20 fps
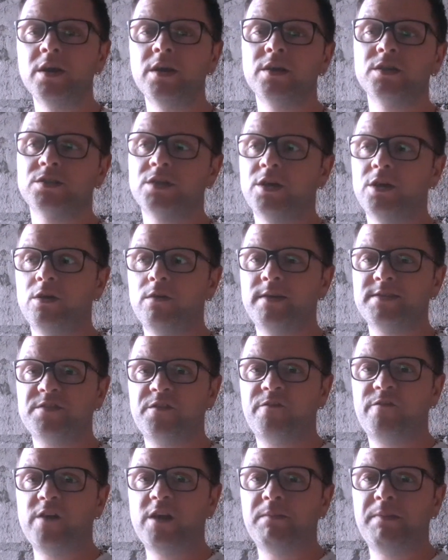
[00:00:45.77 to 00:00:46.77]
So that's the
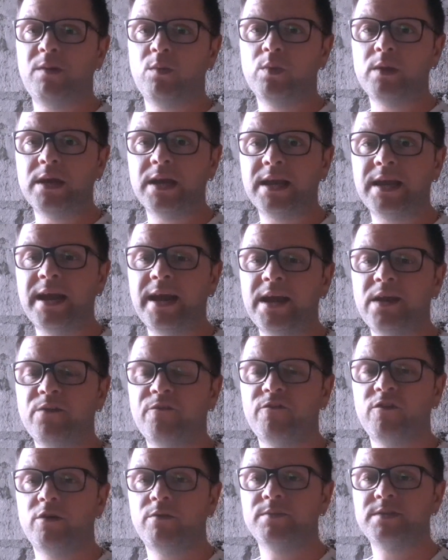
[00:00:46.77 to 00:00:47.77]
feedback we are getting
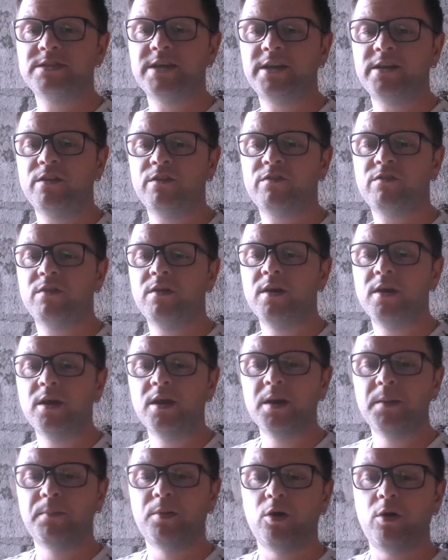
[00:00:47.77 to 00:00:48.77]
from tenants.
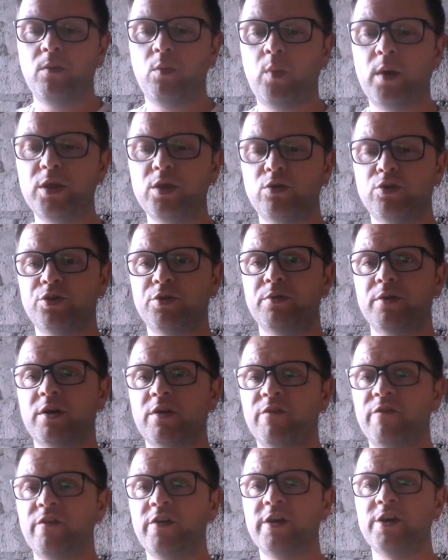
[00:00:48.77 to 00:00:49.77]
But when you're doing a
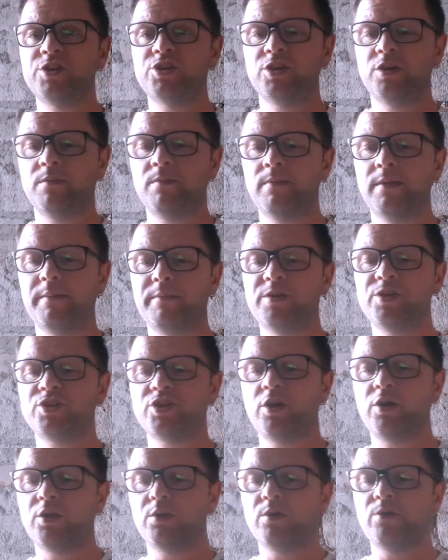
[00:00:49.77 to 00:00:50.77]
conversion, let me
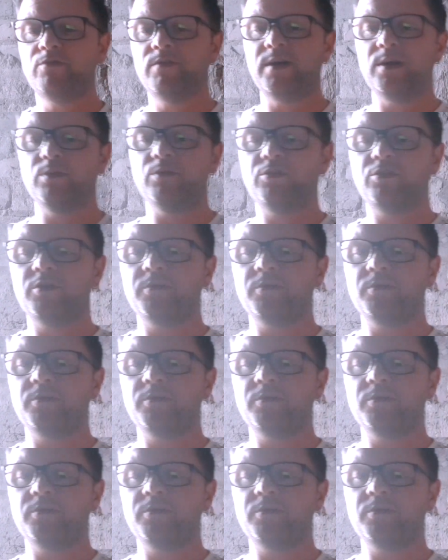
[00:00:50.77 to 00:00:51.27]
show you around.